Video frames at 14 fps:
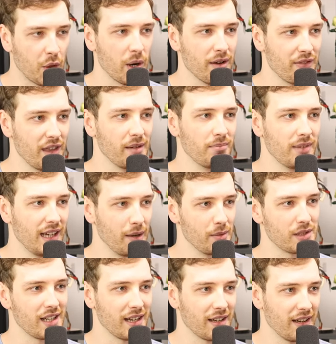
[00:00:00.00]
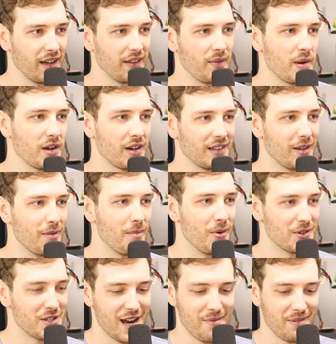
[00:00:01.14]
three of them, it was like, we got a lot
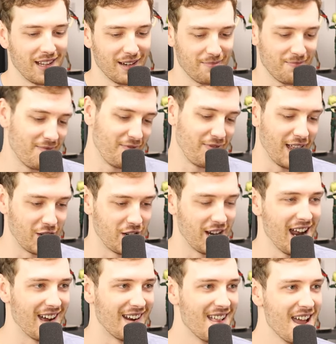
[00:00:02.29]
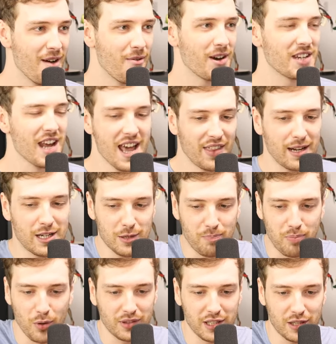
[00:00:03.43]
more time to like flesh it out. Whereas they just
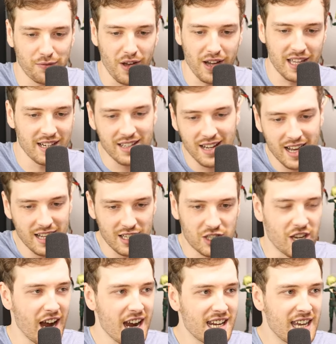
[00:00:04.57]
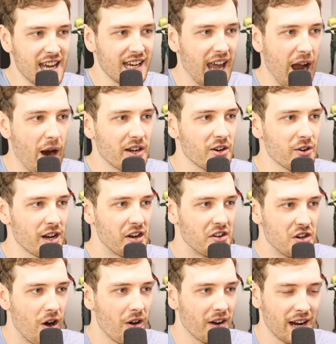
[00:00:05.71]
brought this fucking sidekick character and a
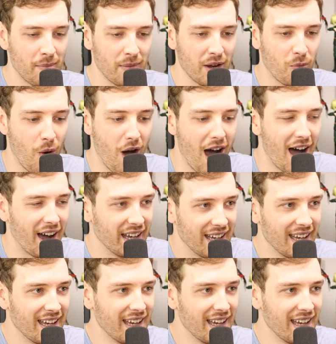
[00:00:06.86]
dog, and I'm like, why?